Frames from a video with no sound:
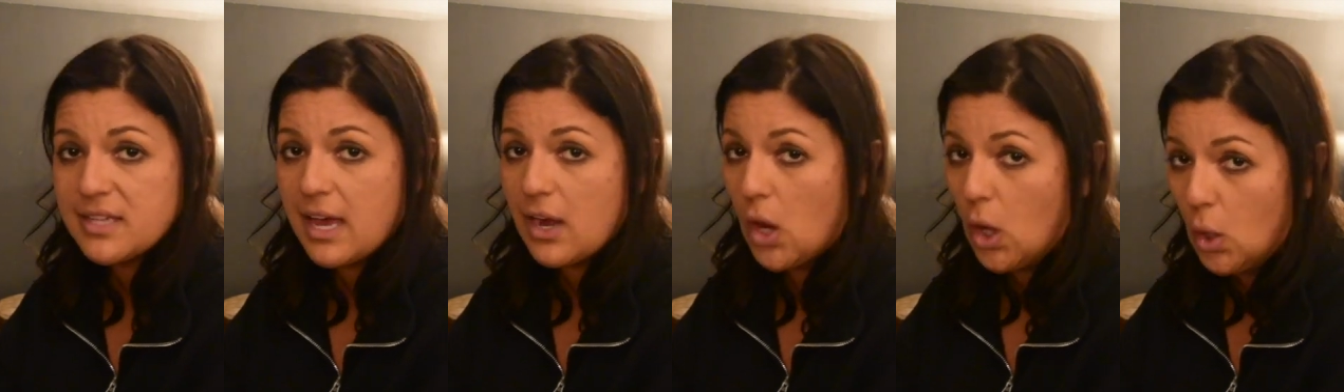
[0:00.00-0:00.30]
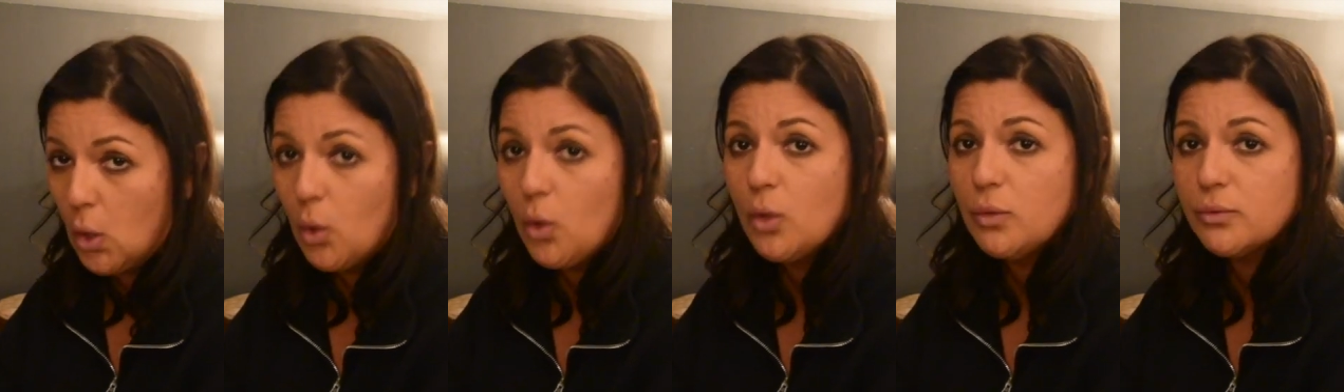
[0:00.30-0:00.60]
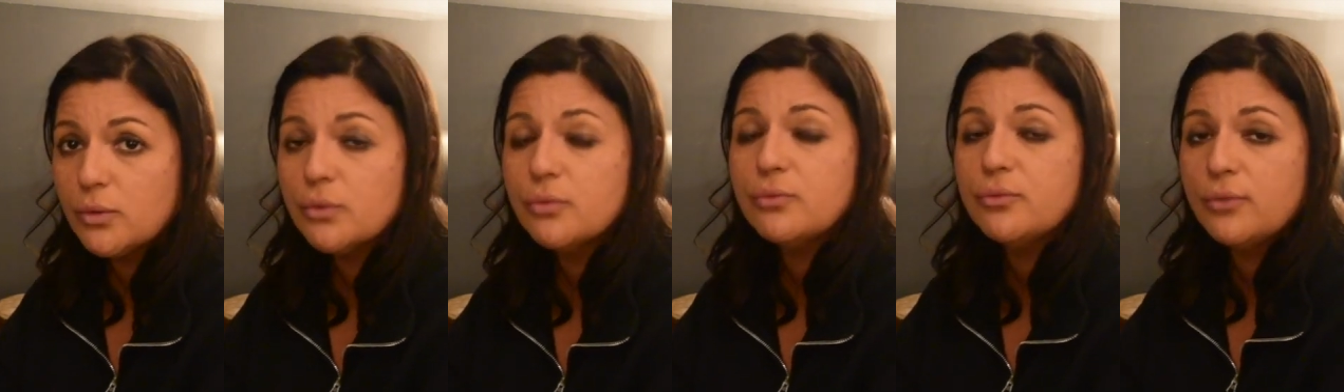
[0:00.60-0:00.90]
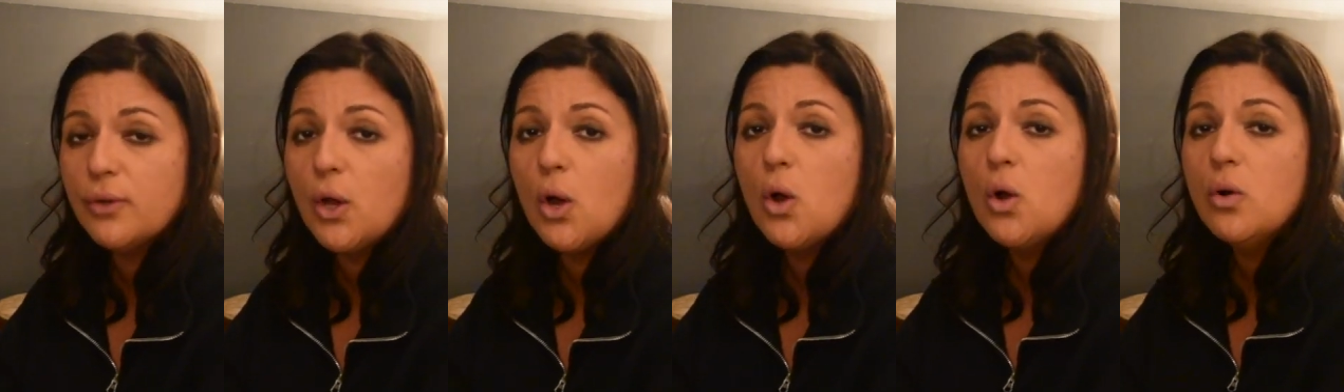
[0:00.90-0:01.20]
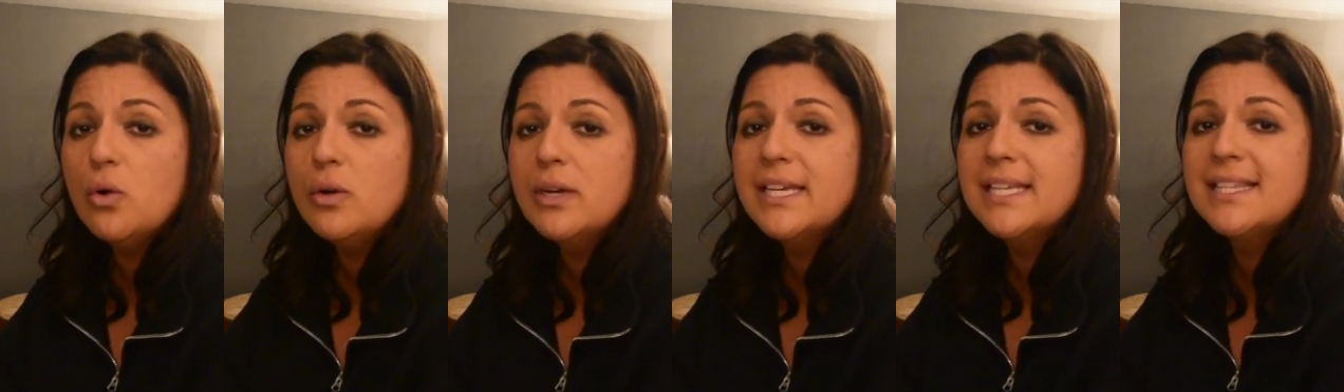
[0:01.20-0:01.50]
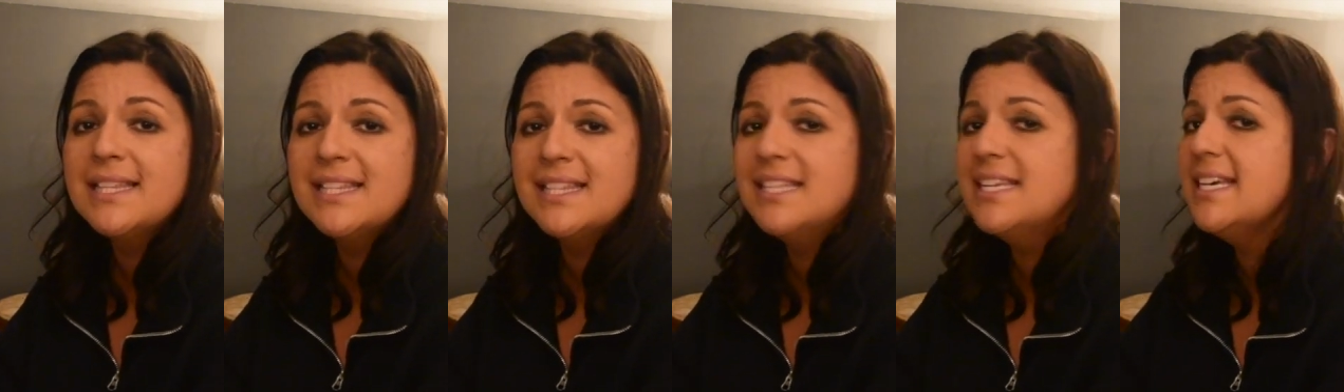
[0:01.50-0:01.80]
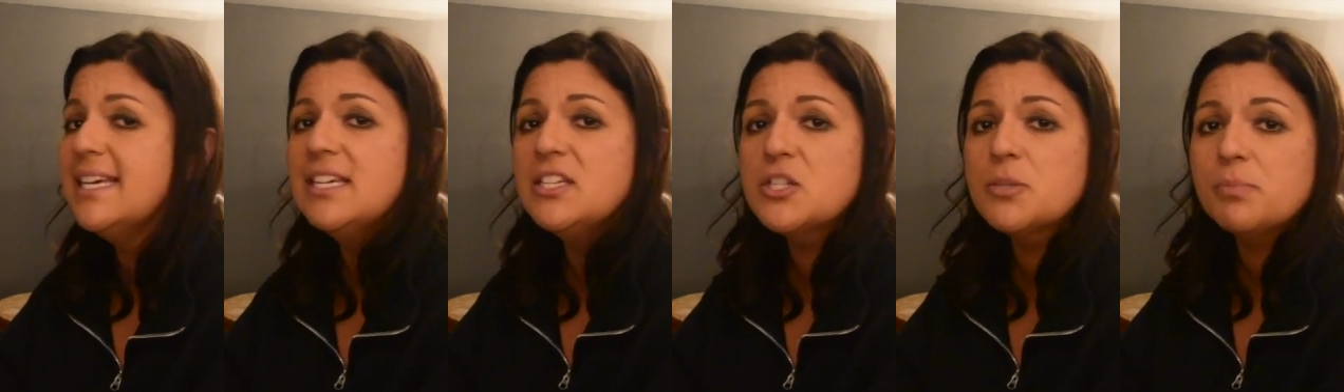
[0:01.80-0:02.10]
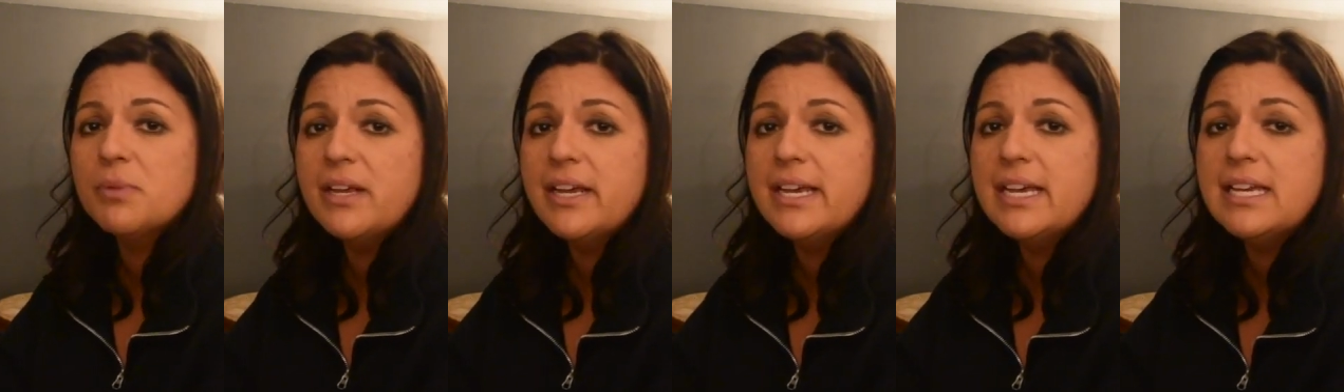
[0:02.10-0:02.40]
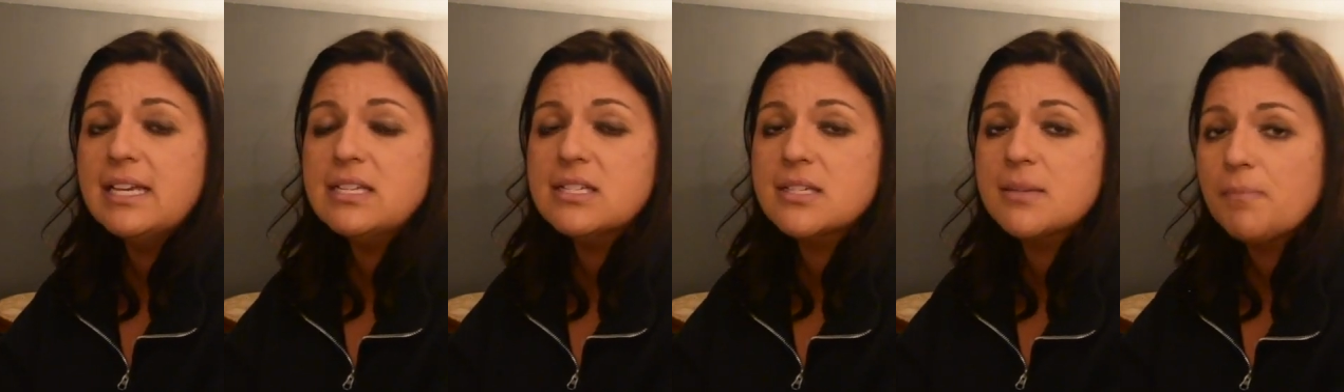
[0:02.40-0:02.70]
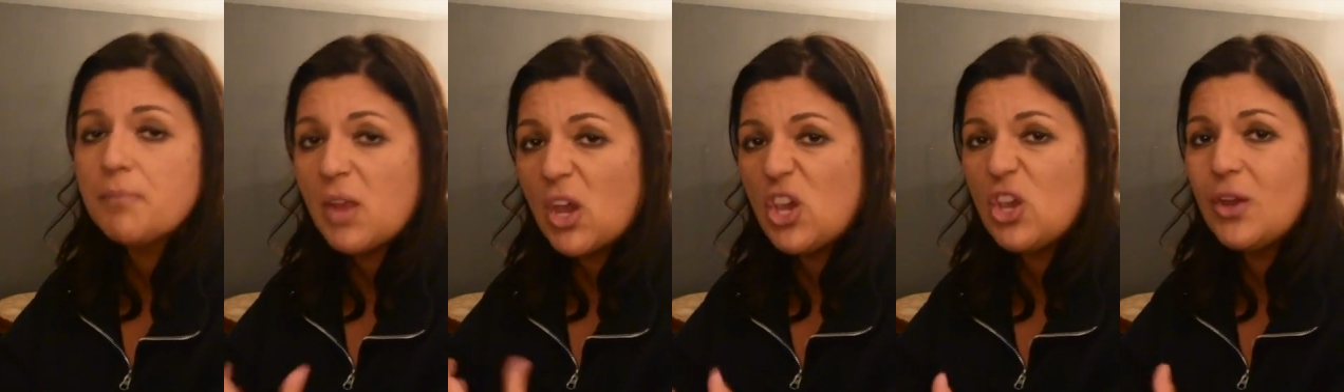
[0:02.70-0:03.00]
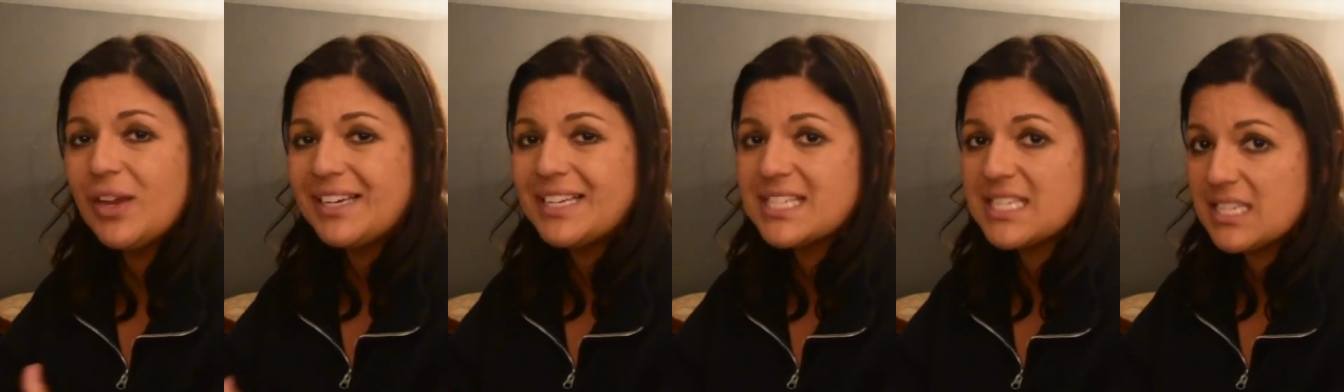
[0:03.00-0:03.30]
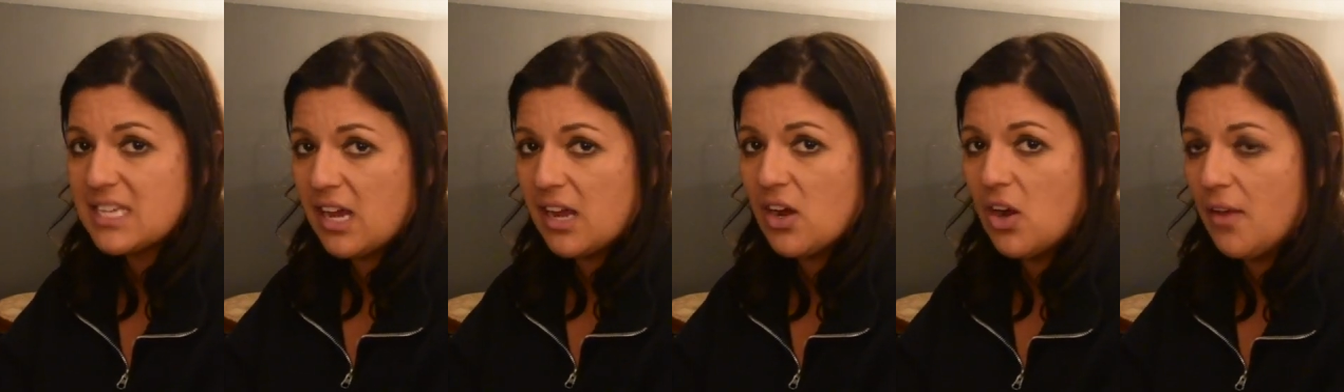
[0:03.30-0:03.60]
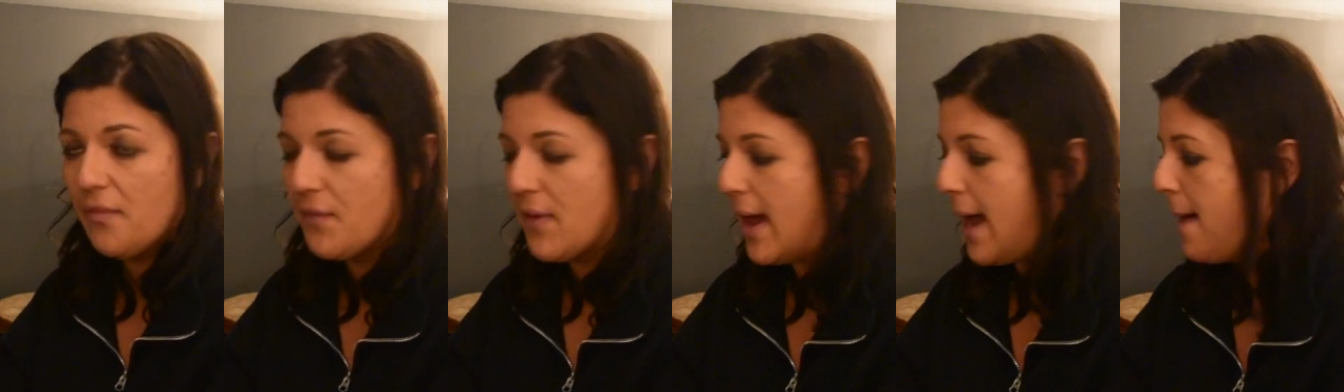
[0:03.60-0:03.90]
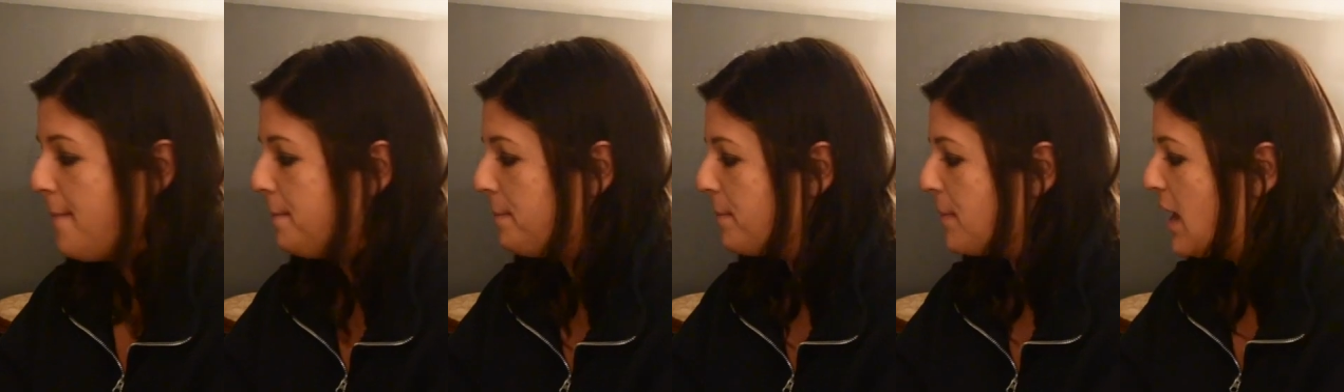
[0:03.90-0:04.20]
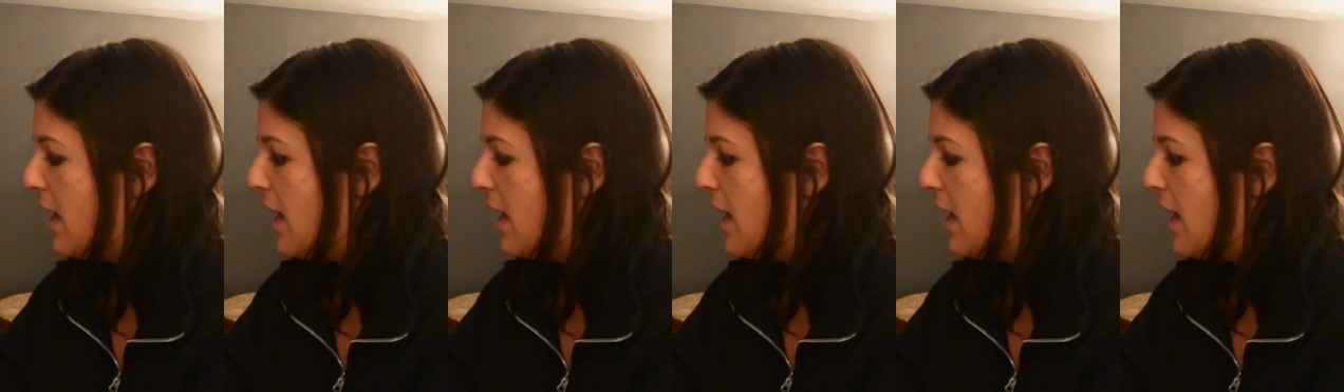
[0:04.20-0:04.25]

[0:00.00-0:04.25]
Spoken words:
That overflow in this place, you get to stay on that.